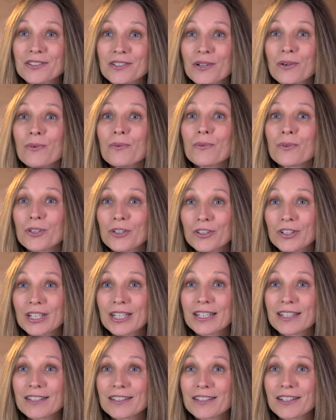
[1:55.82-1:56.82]
don't
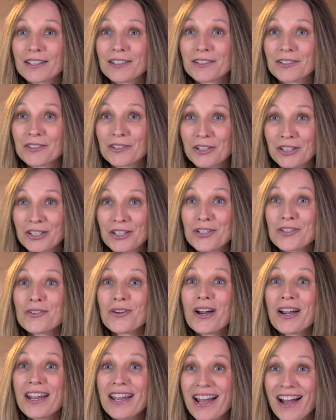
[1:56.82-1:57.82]
worry you're going to
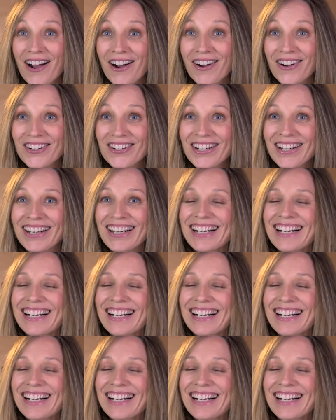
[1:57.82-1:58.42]
dry out.